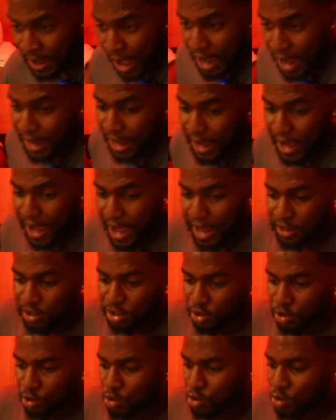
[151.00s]
I got out of
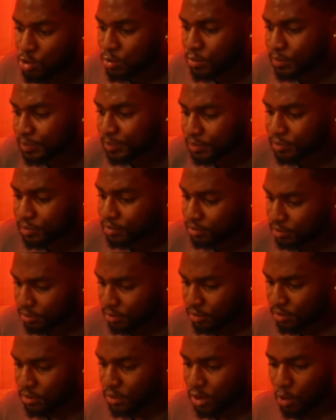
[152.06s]
school,
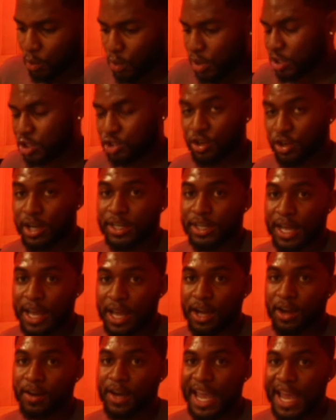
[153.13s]
went straight
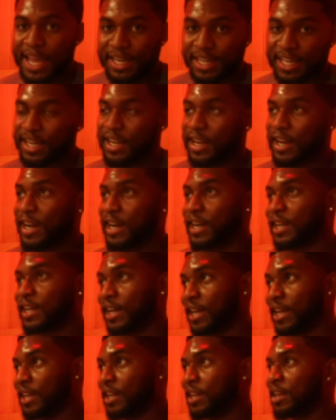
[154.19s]
down, had to get a
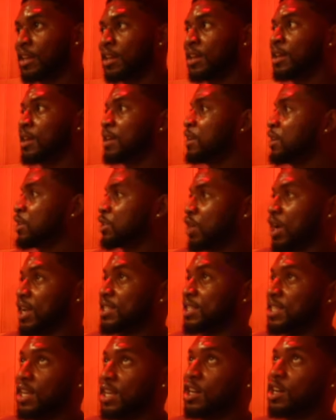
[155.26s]
haircut. So I
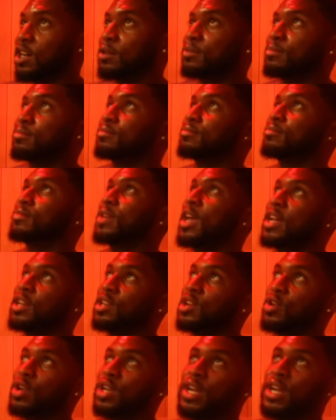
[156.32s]
set up, had
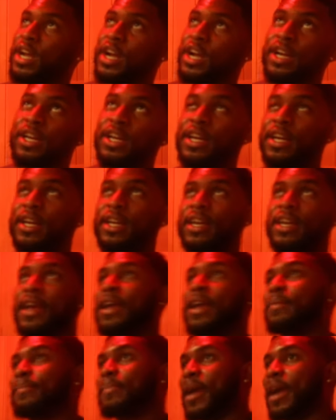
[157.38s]
to go get a haircut,
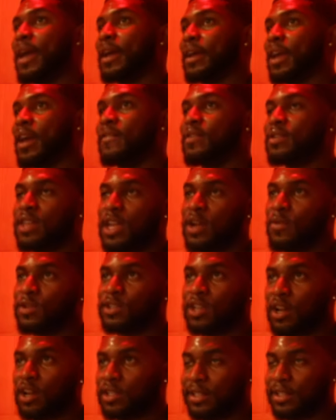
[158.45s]
came back. Everything
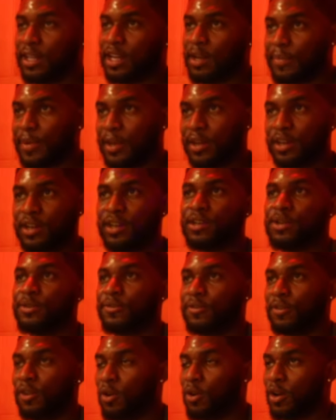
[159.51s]
was all set up and good and
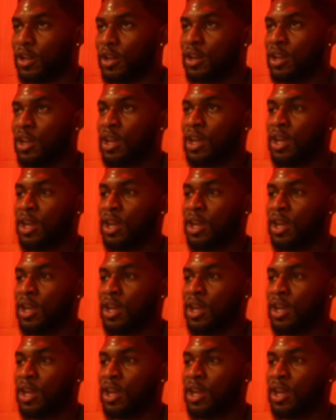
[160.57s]
flowing.